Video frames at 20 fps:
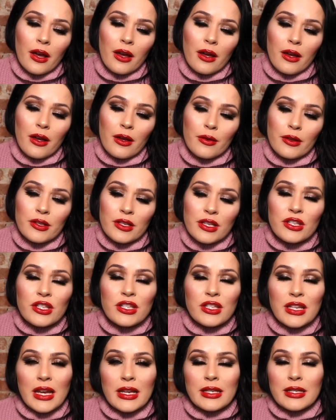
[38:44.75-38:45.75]
Uh, it
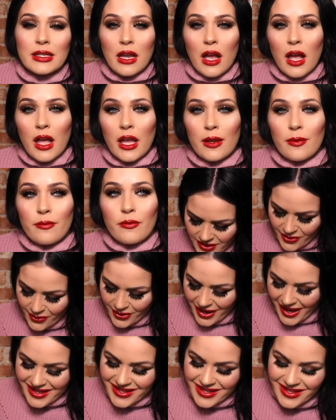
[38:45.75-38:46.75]
just takes time. So
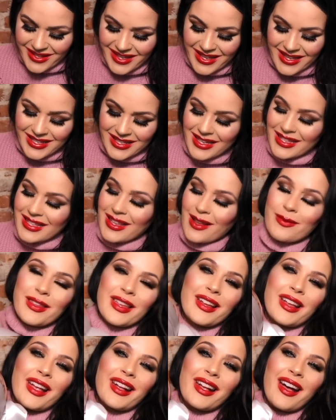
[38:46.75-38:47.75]
guys, this is
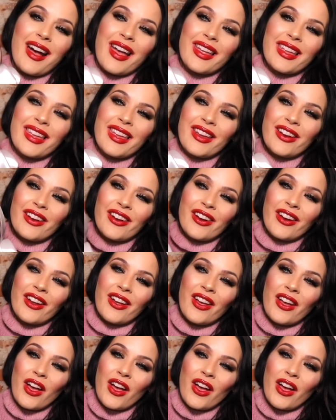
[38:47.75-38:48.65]
something I got here